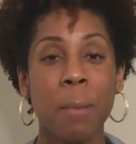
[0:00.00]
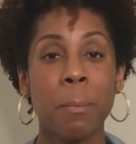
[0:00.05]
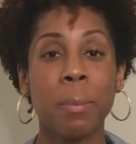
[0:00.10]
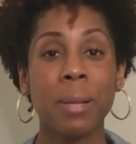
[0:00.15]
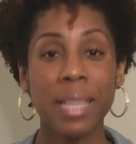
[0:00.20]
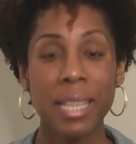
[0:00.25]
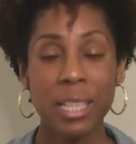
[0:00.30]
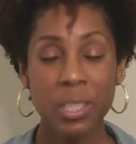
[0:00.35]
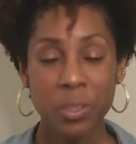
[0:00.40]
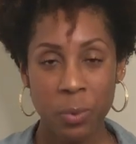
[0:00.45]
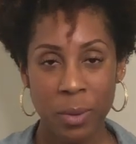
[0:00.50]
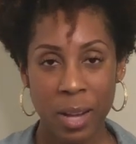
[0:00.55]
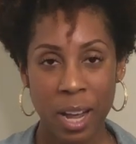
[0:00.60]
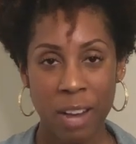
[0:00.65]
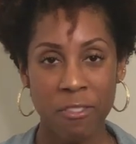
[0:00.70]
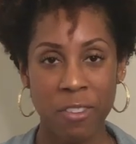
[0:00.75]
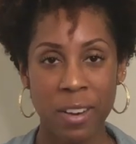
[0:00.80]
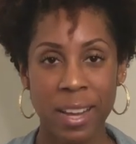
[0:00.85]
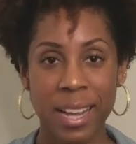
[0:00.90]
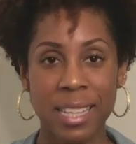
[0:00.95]
Please do
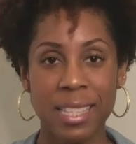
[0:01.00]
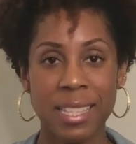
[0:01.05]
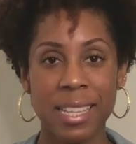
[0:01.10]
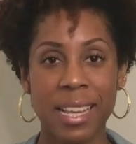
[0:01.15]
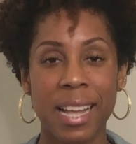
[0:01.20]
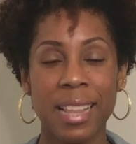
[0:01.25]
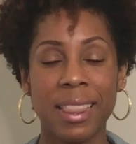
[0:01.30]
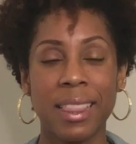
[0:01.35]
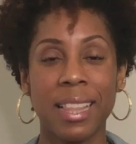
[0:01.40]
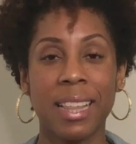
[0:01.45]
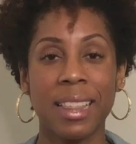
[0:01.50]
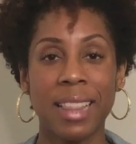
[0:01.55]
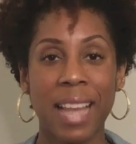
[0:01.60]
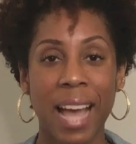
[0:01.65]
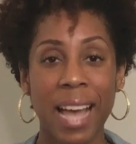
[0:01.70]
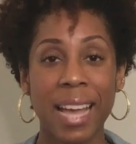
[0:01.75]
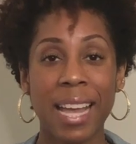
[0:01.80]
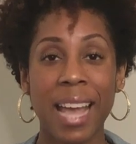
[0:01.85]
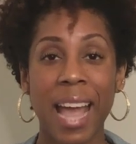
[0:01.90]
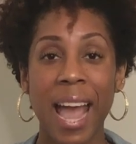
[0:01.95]
not forget to hit the
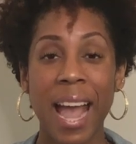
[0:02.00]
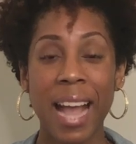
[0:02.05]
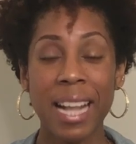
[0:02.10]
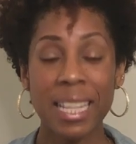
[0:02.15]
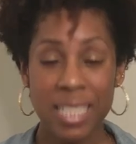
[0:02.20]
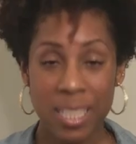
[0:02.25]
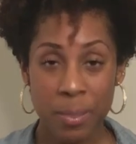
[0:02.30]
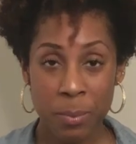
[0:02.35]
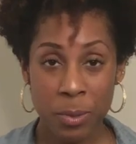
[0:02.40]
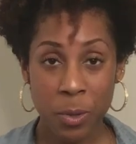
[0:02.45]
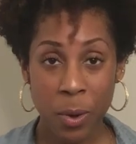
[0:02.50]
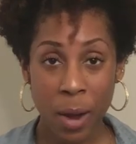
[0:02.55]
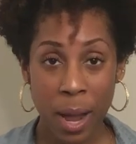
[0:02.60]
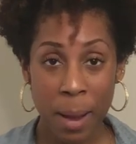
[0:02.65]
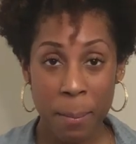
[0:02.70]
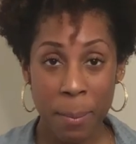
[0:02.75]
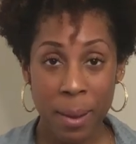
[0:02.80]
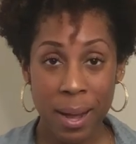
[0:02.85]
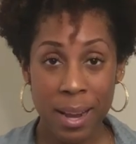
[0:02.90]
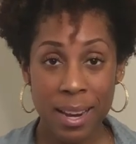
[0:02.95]
like and
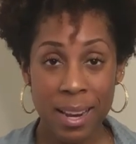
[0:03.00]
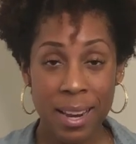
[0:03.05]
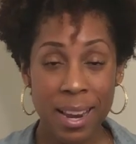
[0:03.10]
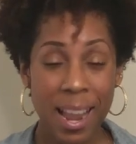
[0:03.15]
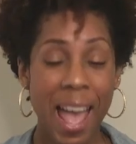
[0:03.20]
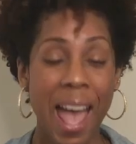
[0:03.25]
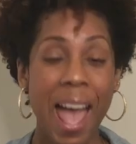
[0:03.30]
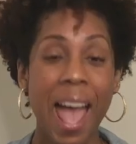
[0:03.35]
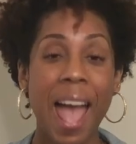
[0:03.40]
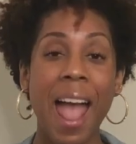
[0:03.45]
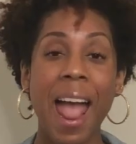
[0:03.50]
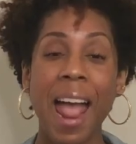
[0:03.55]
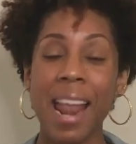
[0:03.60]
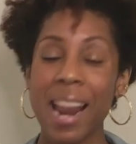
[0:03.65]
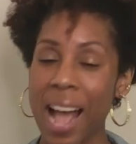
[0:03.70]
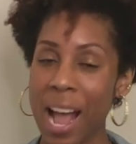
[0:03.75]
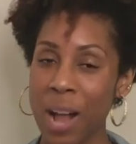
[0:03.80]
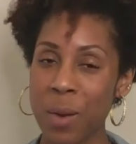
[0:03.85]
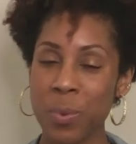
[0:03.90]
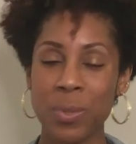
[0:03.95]
subscribe button, and
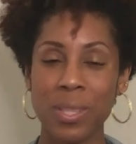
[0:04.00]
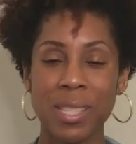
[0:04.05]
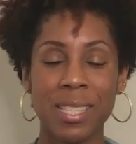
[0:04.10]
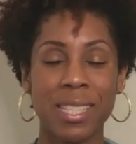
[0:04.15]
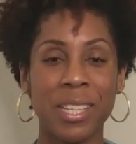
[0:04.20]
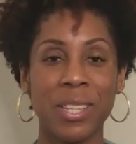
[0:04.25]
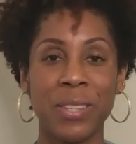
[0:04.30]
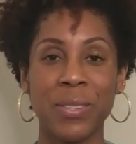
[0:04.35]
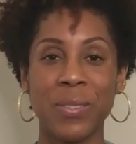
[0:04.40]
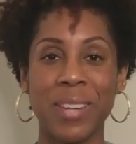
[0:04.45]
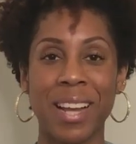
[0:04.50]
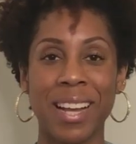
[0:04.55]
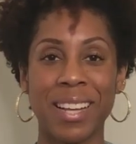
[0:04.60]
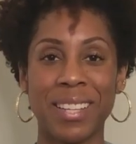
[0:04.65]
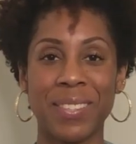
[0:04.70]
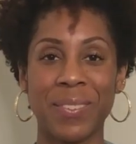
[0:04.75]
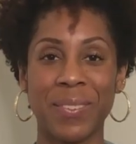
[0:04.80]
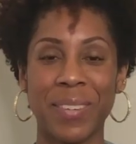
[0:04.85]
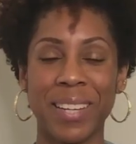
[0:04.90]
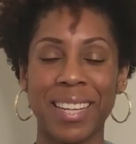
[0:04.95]
I will see you next